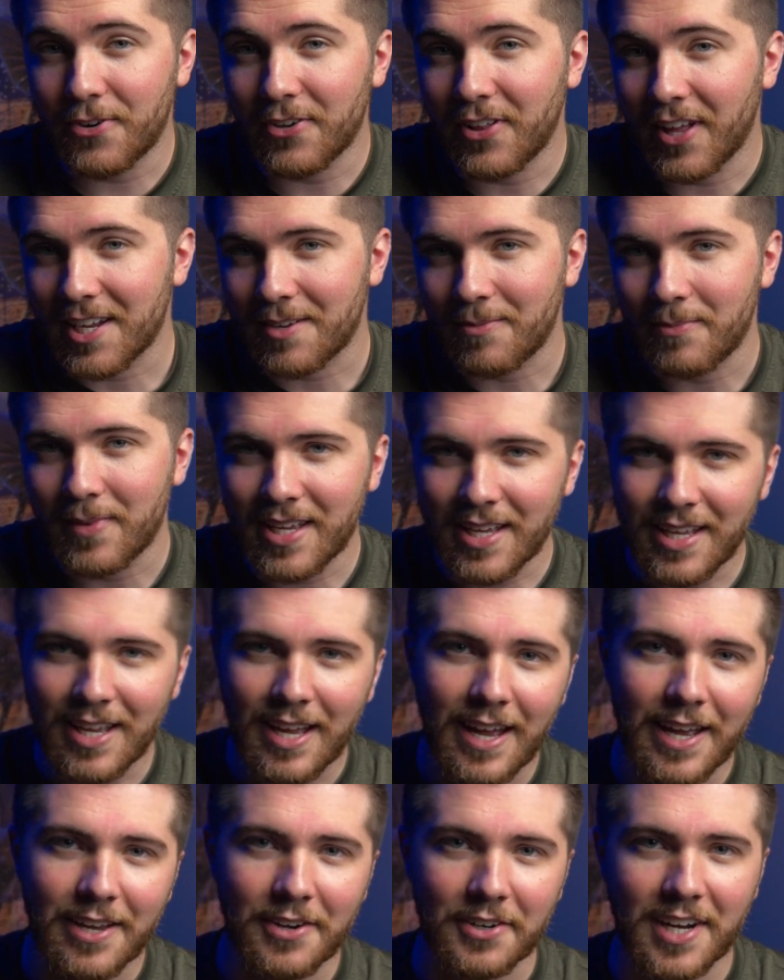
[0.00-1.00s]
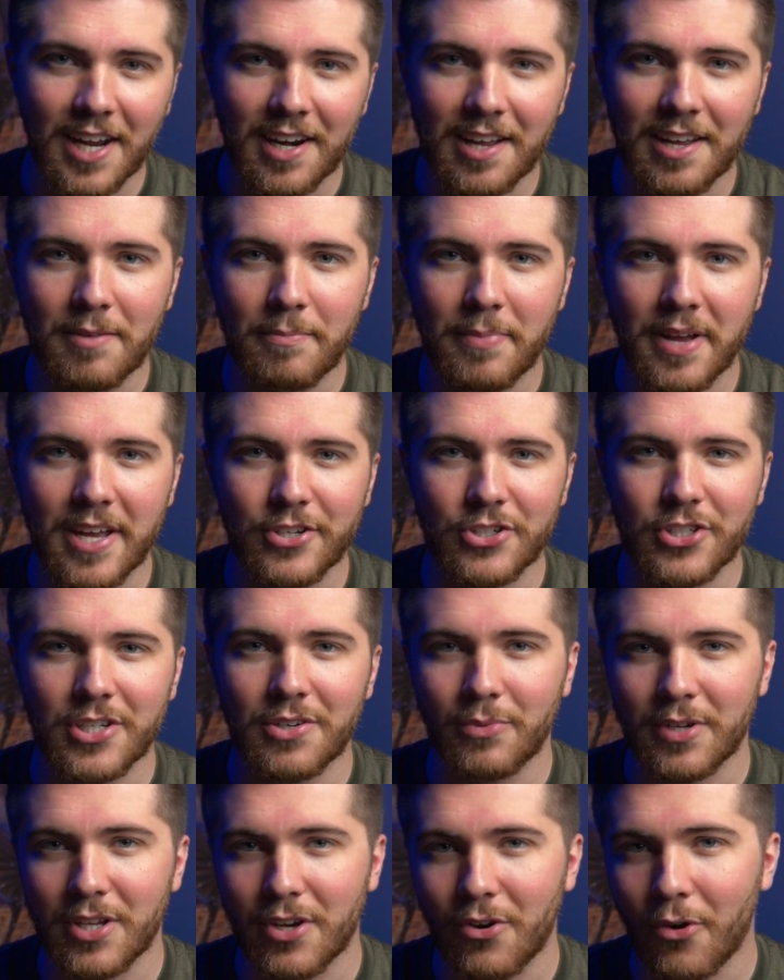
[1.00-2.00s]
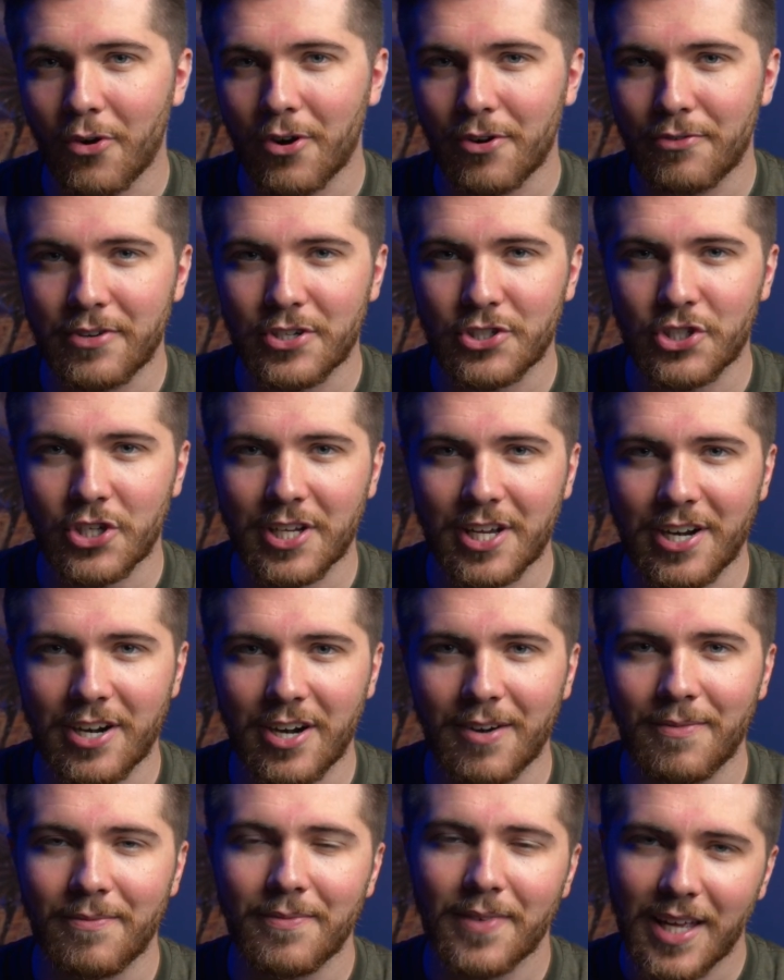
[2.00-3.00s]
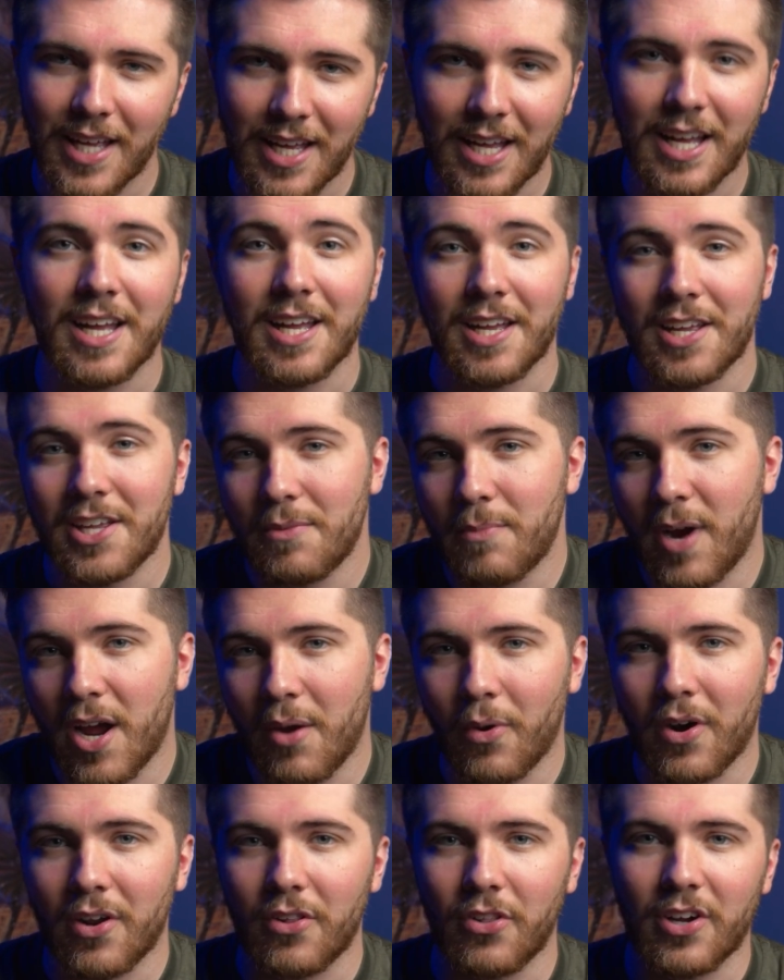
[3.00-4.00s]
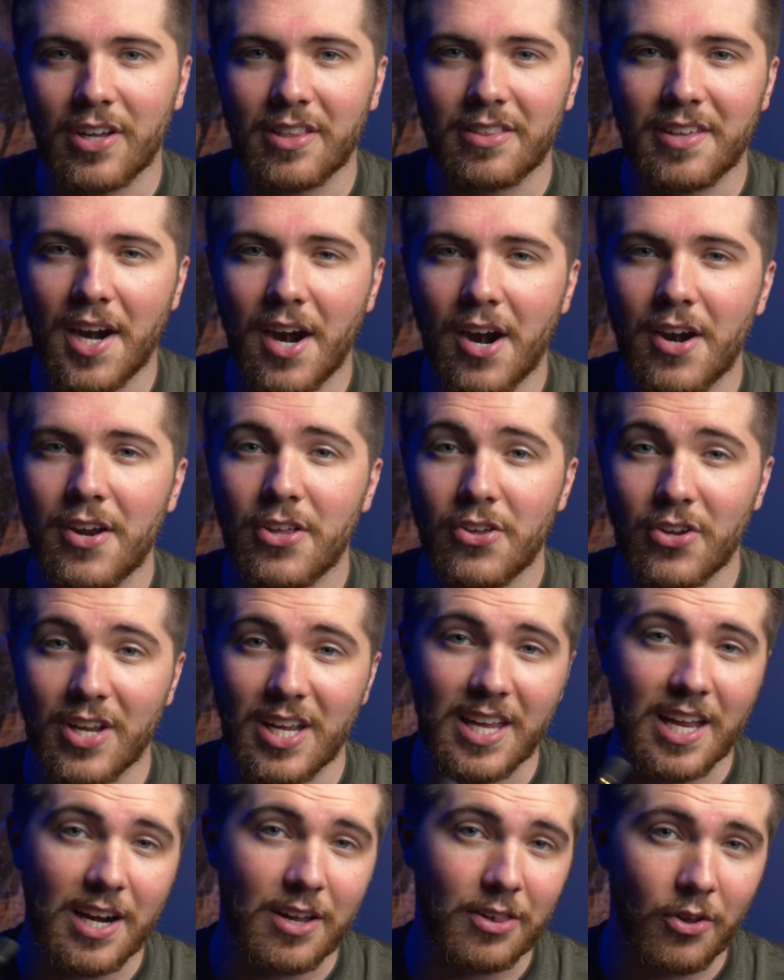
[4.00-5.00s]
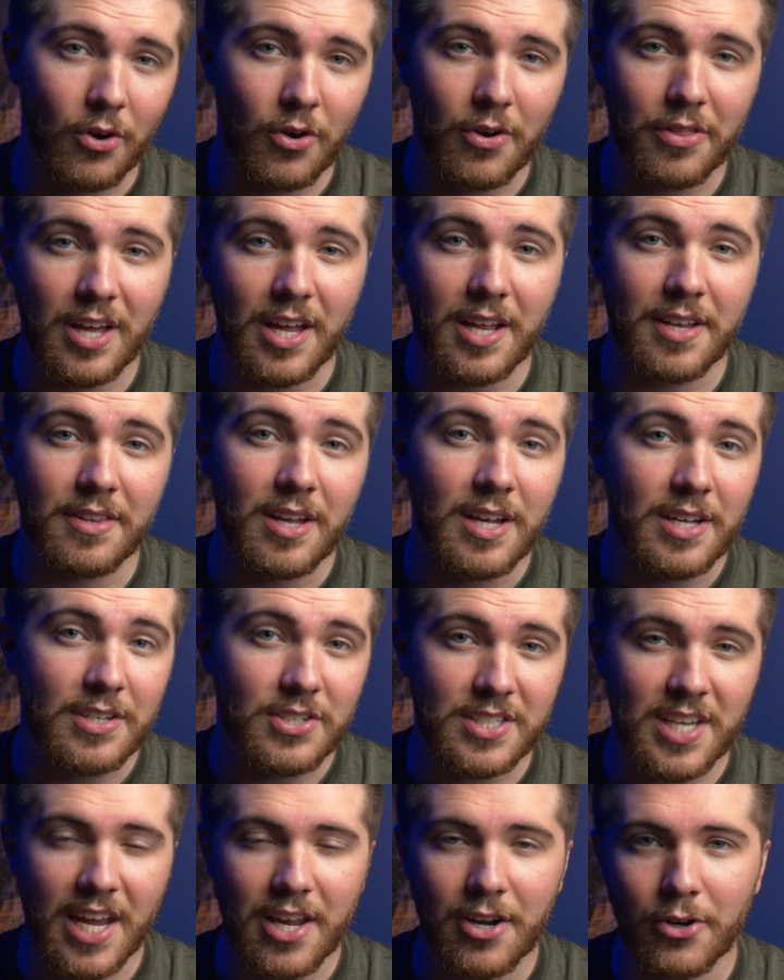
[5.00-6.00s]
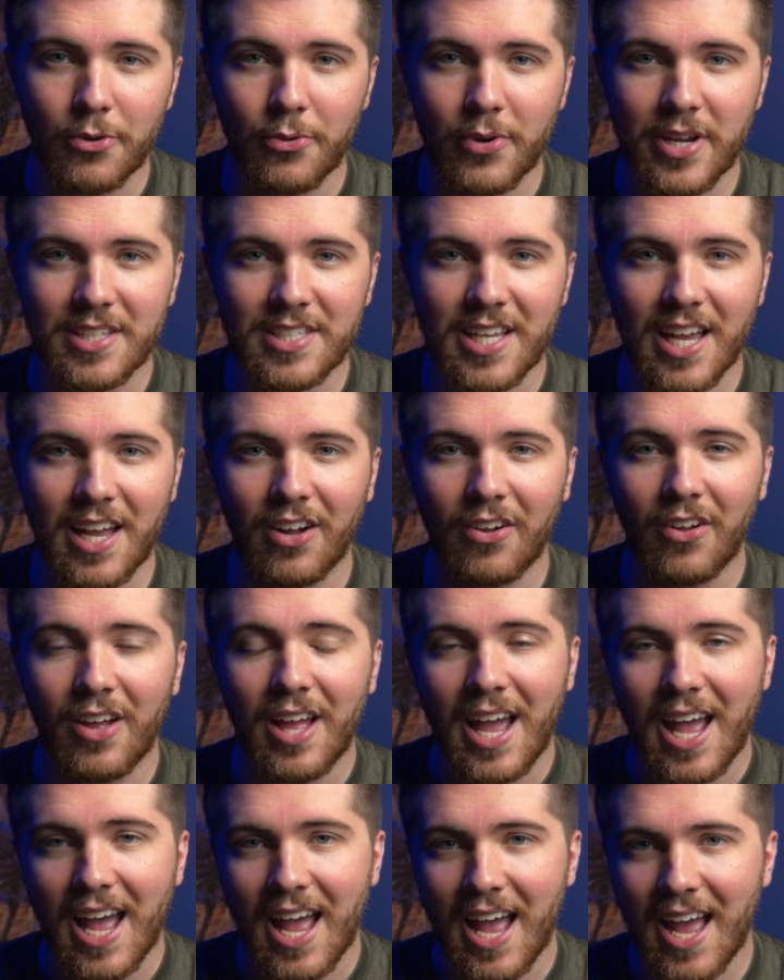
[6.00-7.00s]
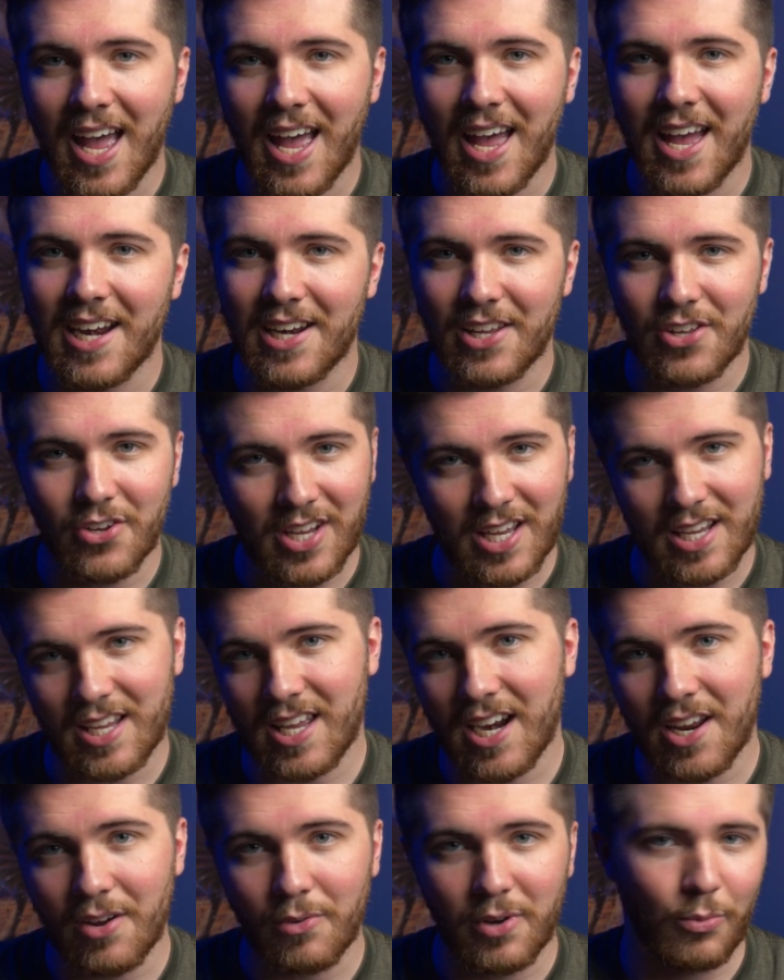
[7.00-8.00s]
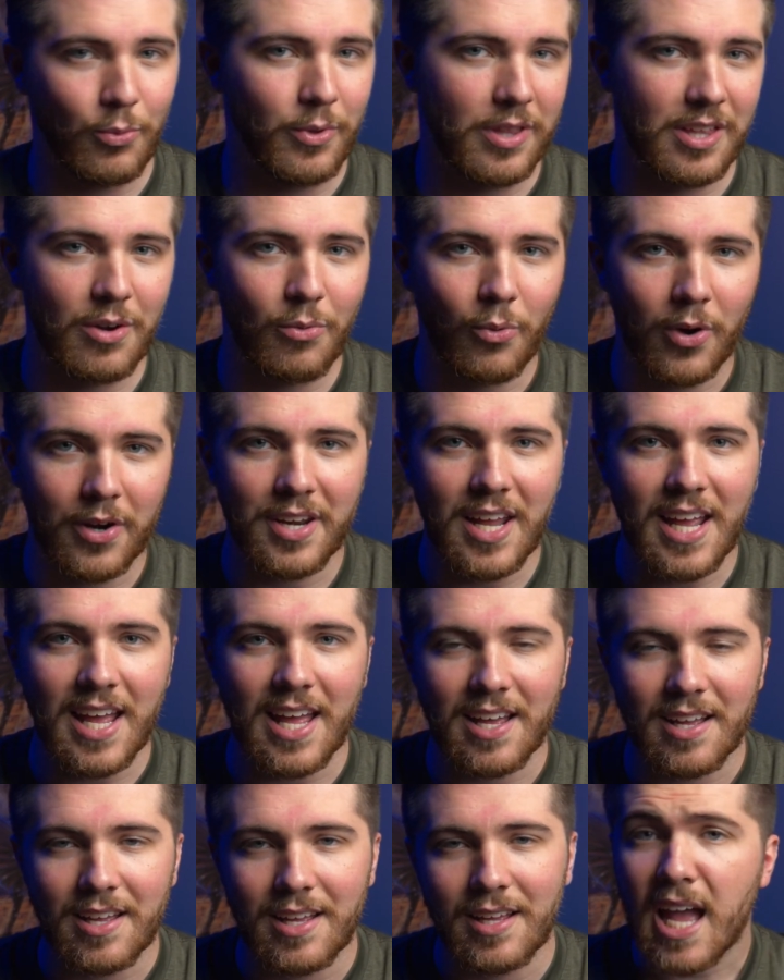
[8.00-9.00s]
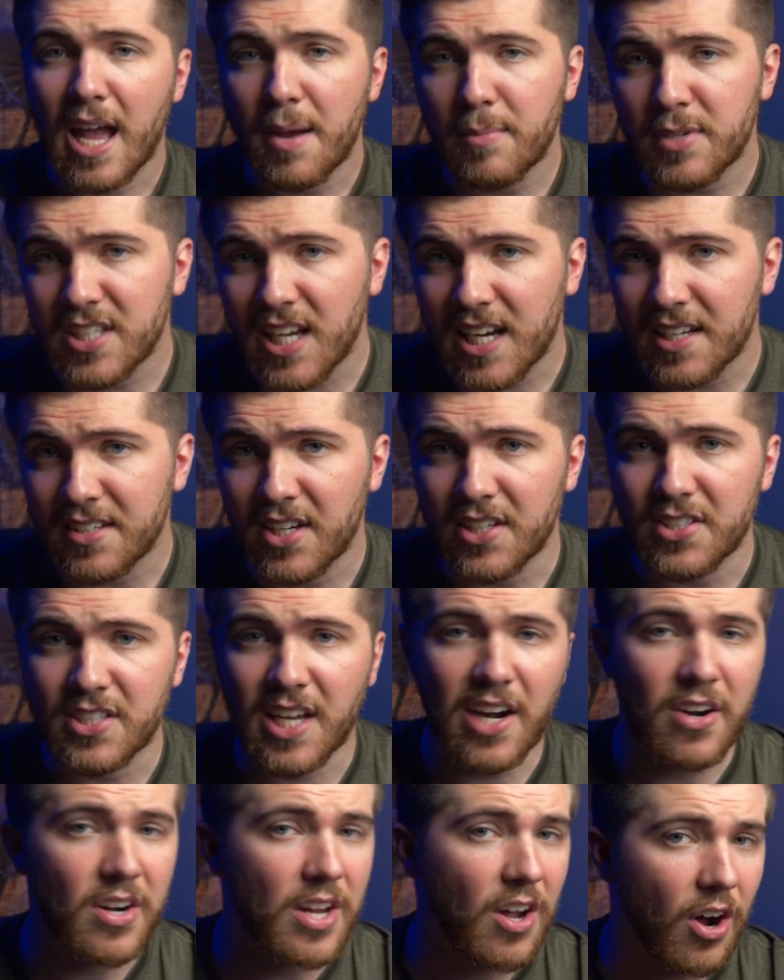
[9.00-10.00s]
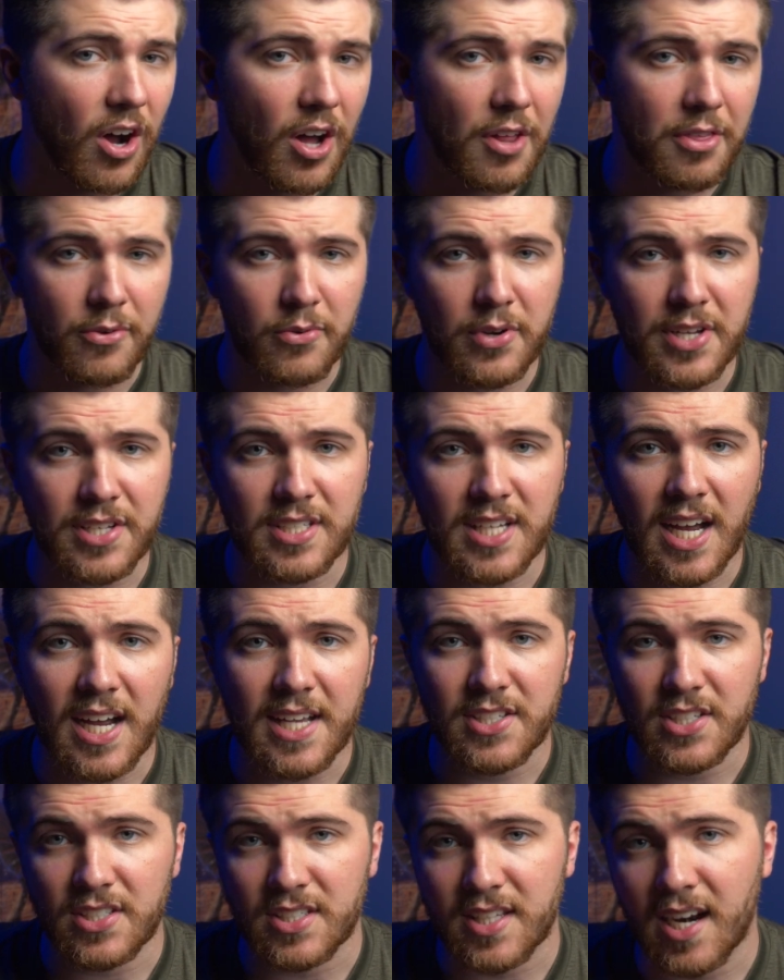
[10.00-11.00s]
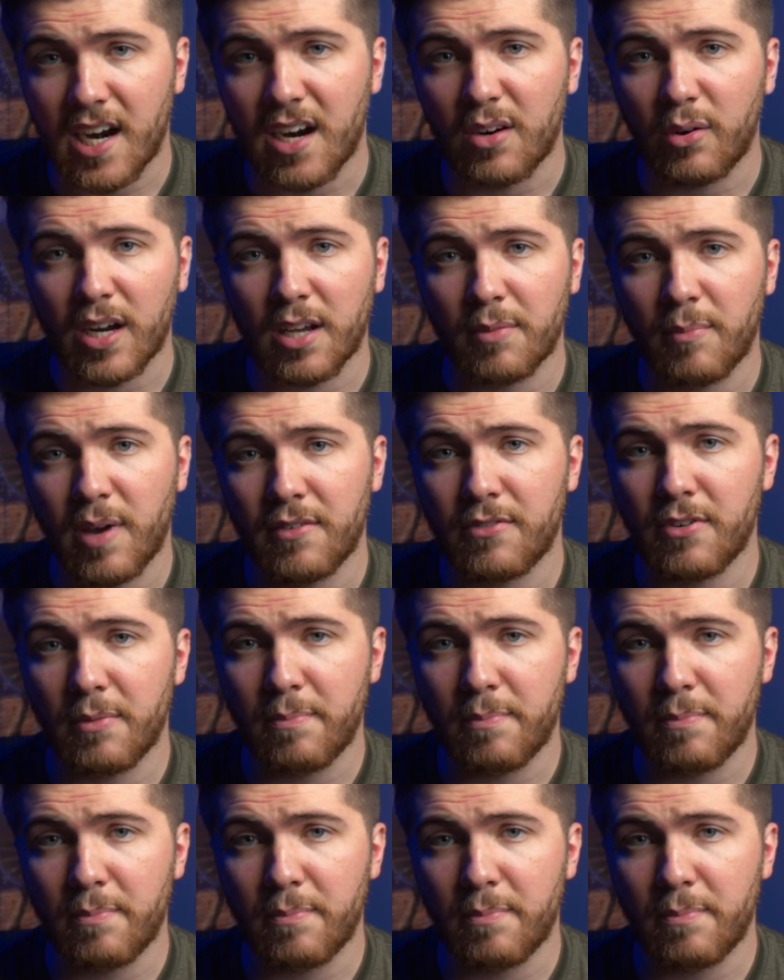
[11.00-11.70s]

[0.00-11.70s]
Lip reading: you're like me, and you're kind of impatient when you order fishing gear, you might want to look there. You can get it lower than standard retail, and you can get it within 1 day. Amazon does carry all three sizes that I recommend for